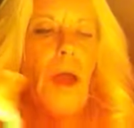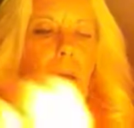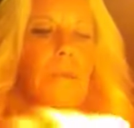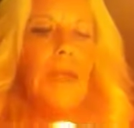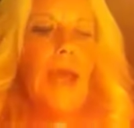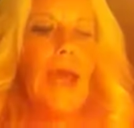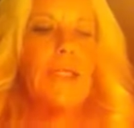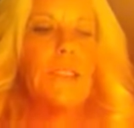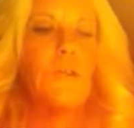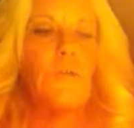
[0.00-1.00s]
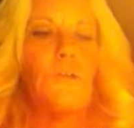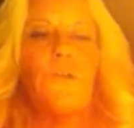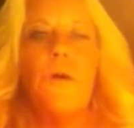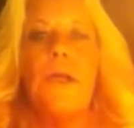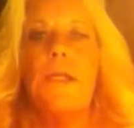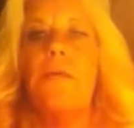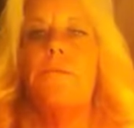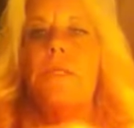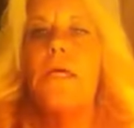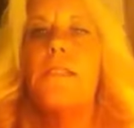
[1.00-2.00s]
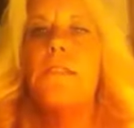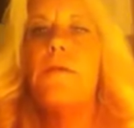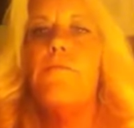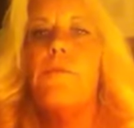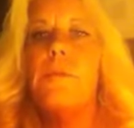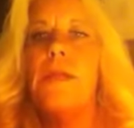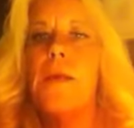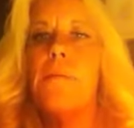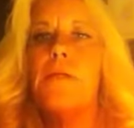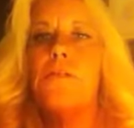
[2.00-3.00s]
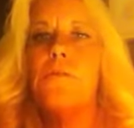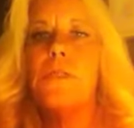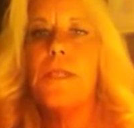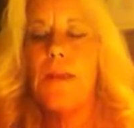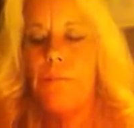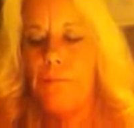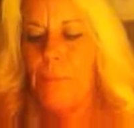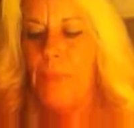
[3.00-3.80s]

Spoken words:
I'm going to ask you to go ahead and unsub for me, and I'm going to do the same.